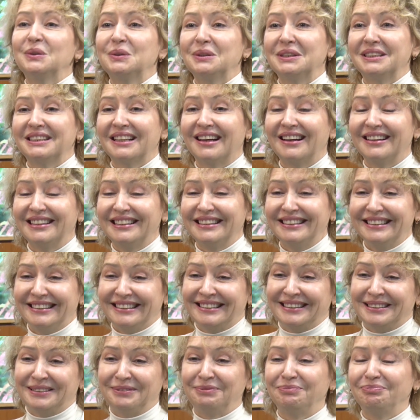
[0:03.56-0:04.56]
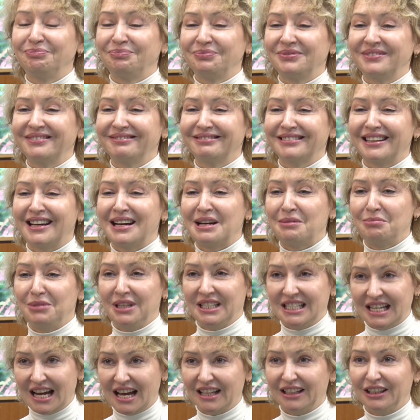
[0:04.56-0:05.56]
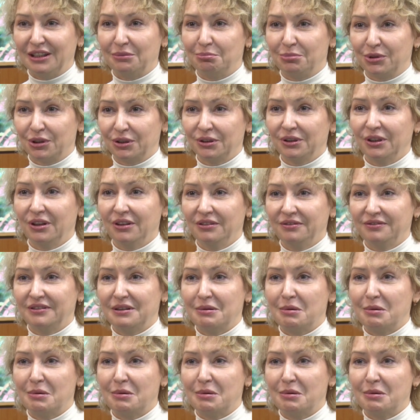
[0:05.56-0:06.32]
Yes, hi. I'm Natalia Berloff.